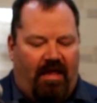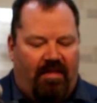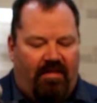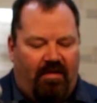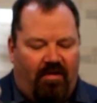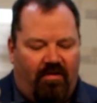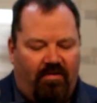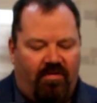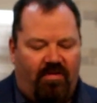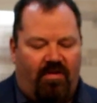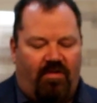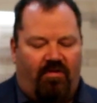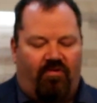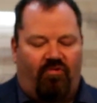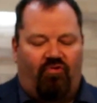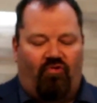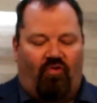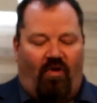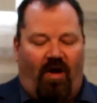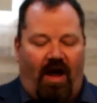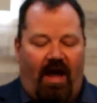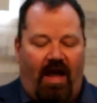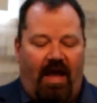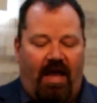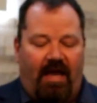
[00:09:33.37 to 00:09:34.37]
and they're just
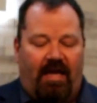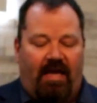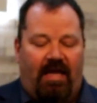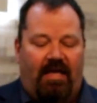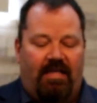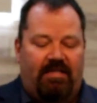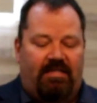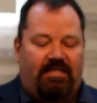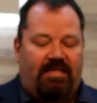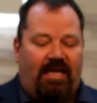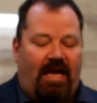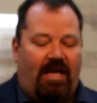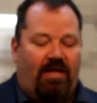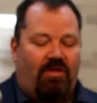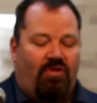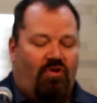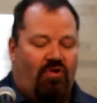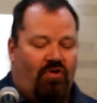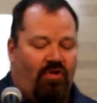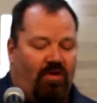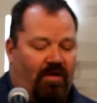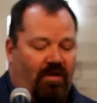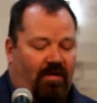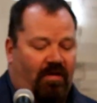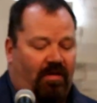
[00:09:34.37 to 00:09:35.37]
trying
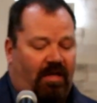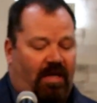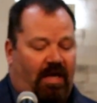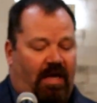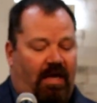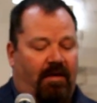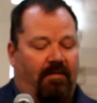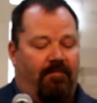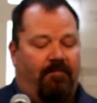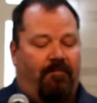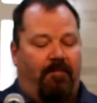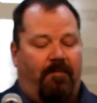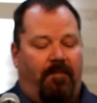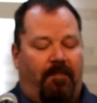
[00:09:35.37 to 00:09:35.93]
intentionally